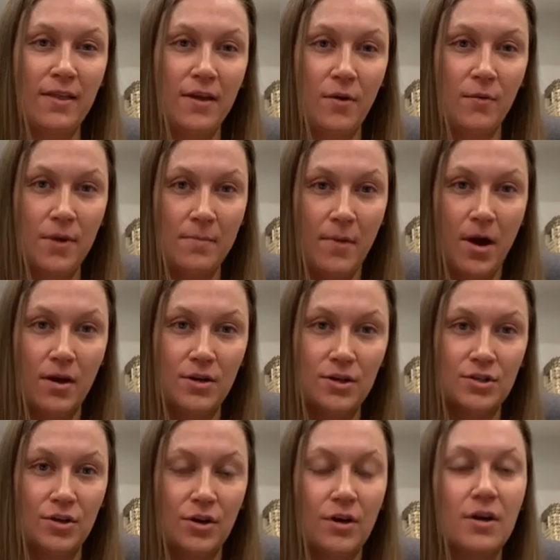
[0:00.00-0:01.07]
that we
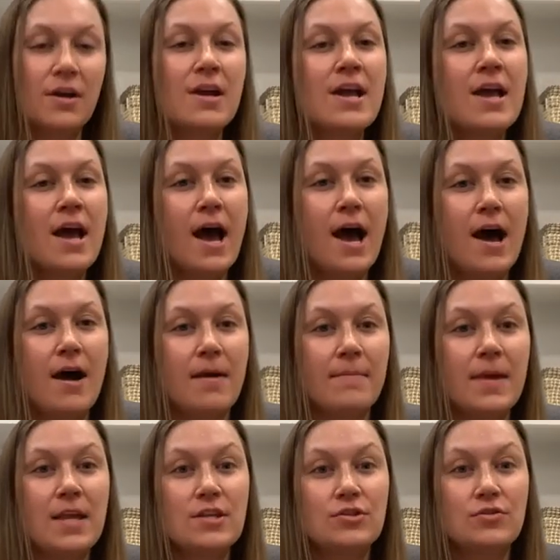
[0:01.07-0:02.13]
monitor
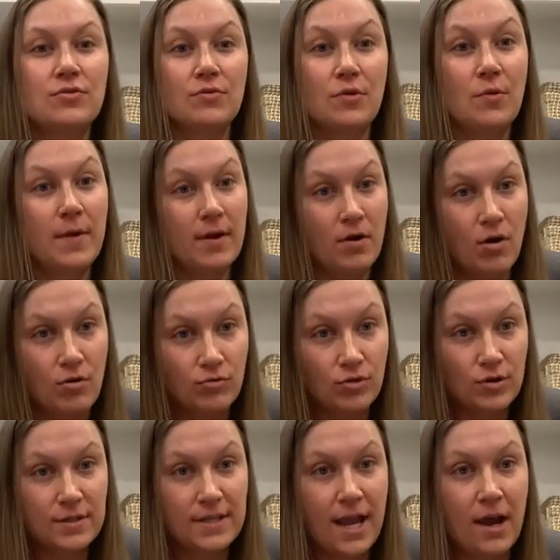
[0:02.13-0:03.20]
is through an
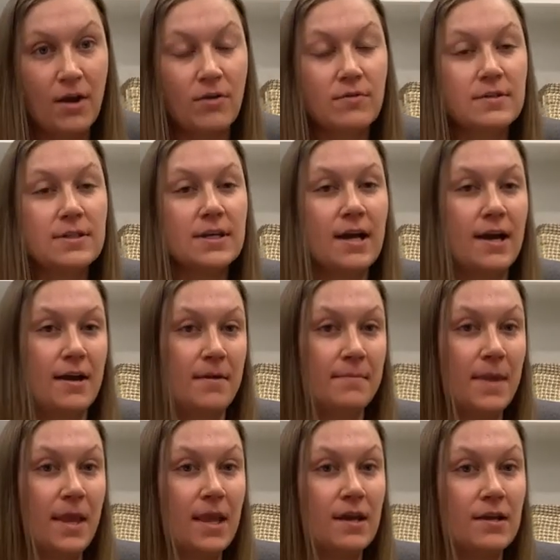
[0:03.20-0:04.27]
ultrasound
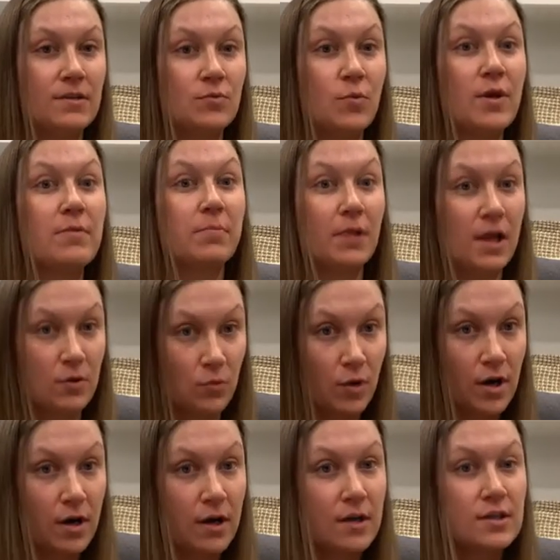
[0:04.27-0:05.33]
and with blood
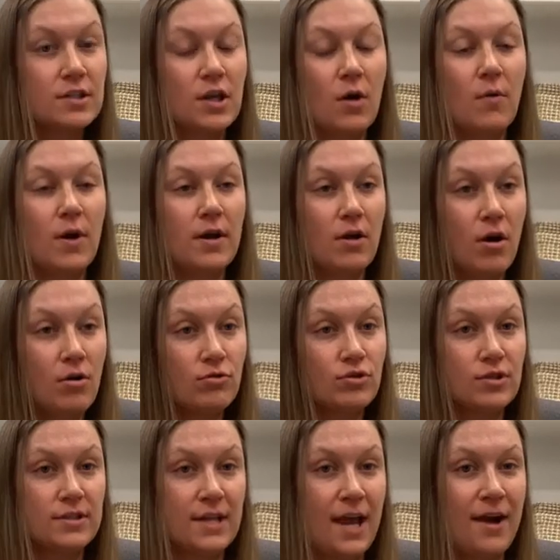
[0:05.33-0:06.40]
work. So on
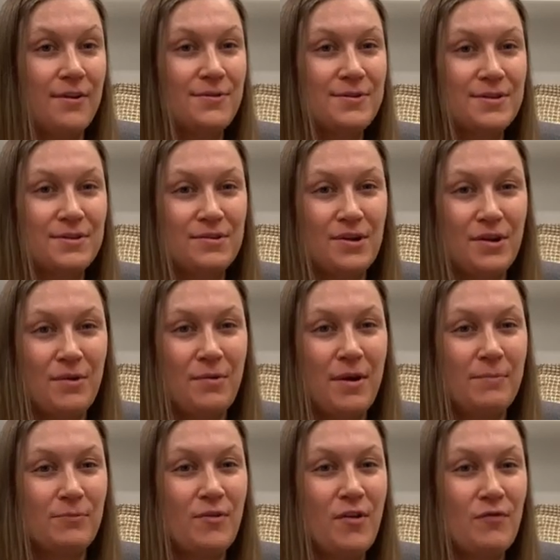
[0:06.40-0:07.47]
ultrasound,
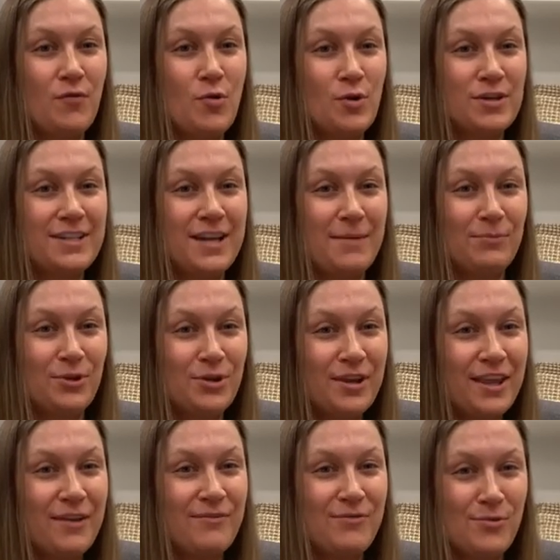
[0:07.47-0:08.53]
I'm
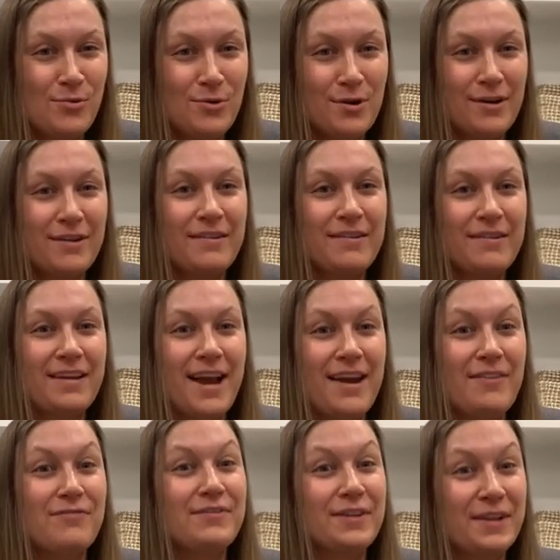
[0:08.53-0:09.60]
looking for kind of
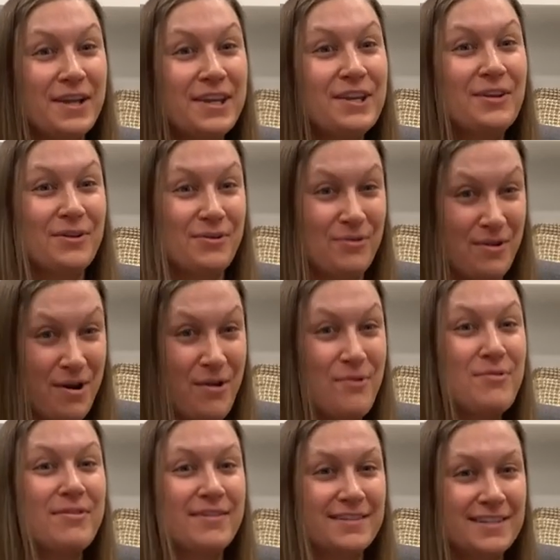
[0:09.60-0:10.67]
follicular
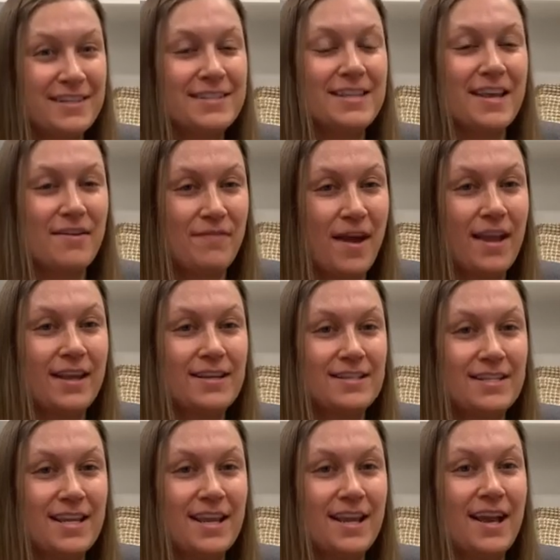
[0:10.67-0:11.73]
growth to see if I can
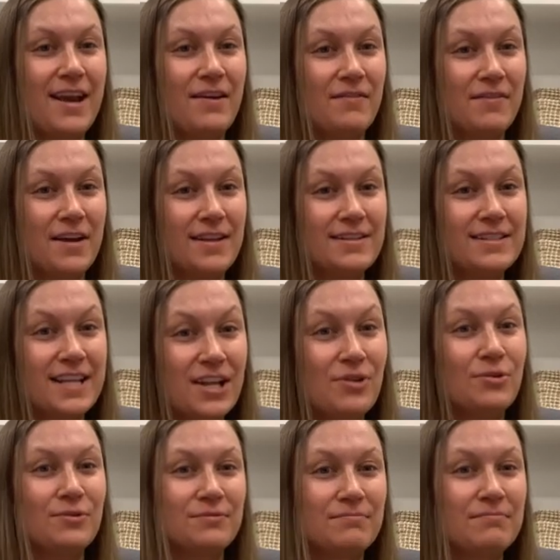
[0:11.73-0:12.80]
see kind of a
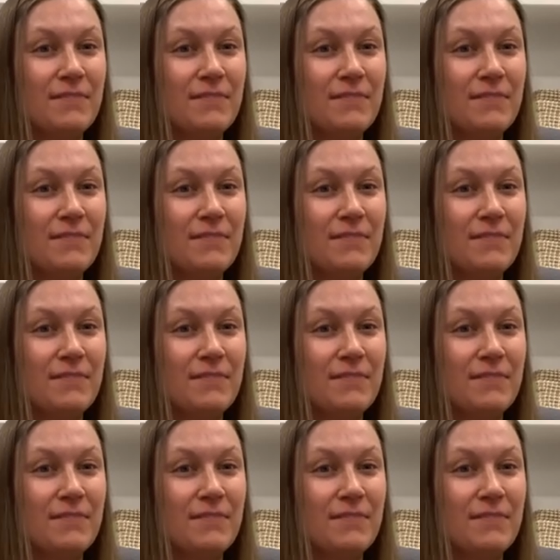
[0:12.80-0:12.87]
single